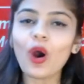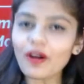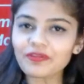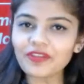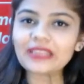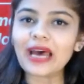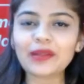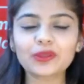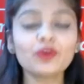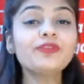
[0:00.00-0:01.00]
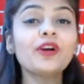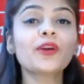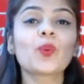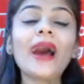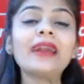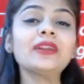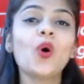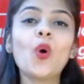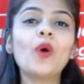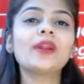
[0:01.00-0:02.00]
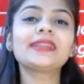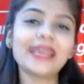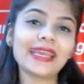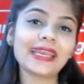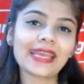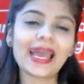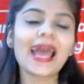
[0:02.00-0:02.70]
of Vedantu for one whole day.